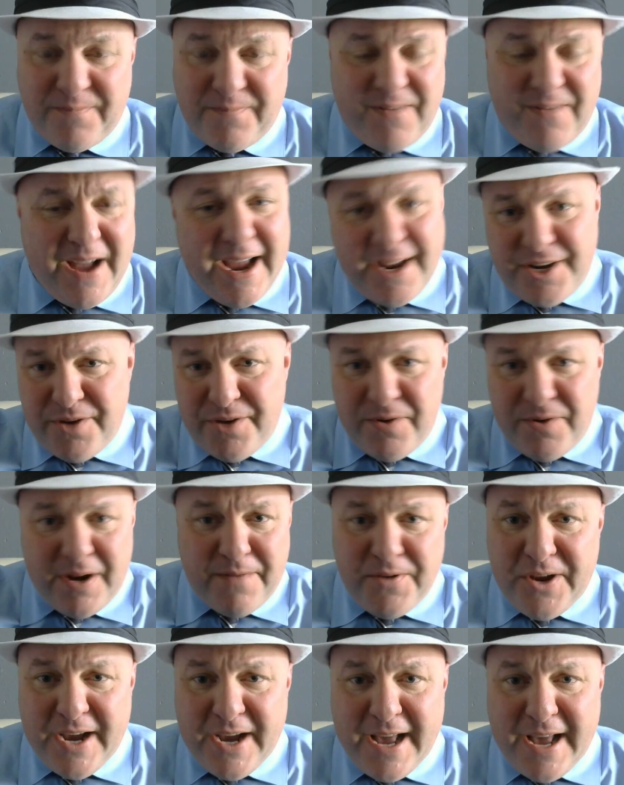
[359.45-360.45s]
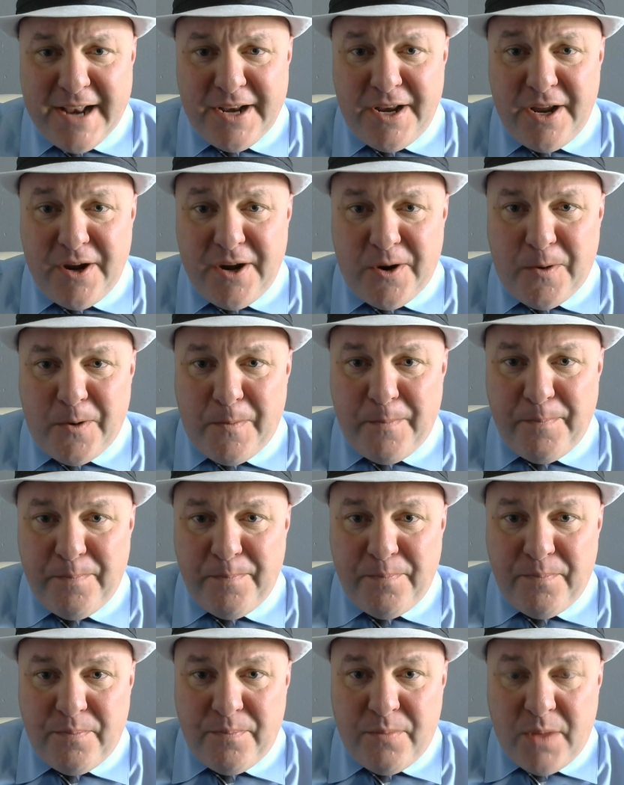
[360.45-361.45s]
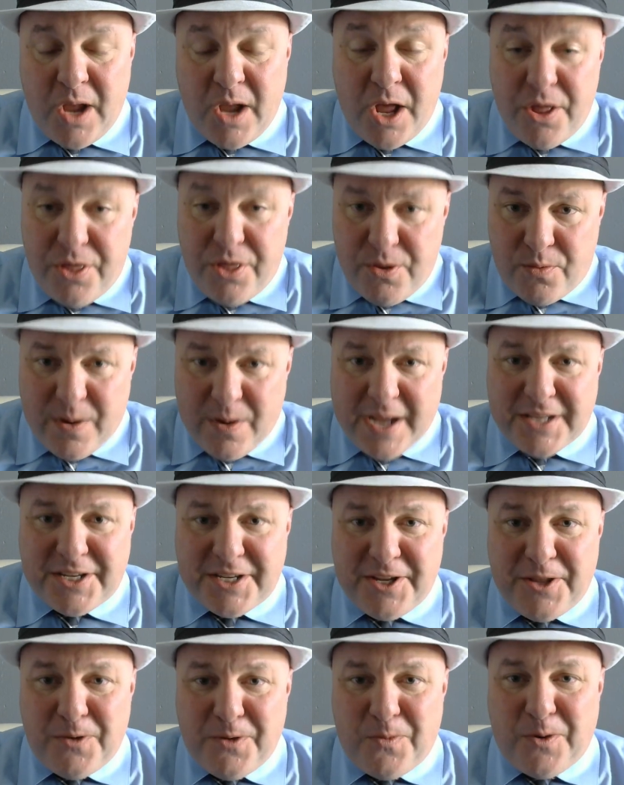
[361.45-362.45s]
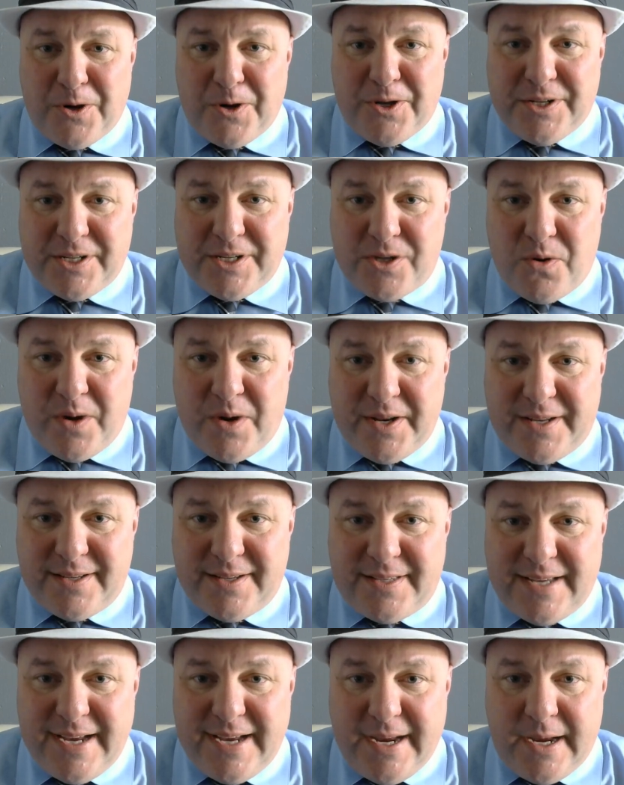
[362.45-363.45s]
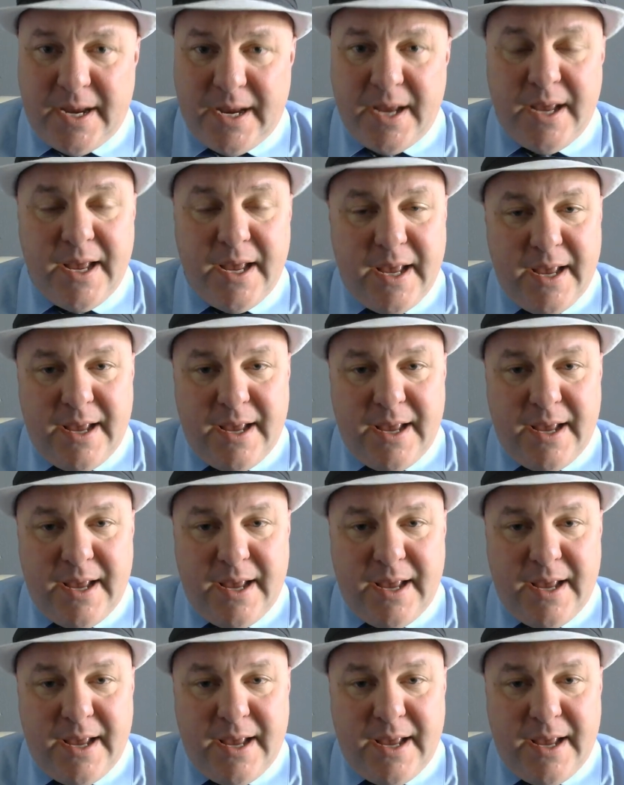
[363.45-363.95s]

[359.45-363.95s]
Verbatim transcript: Fine, do whatever you got to do. The rest of the world is going to see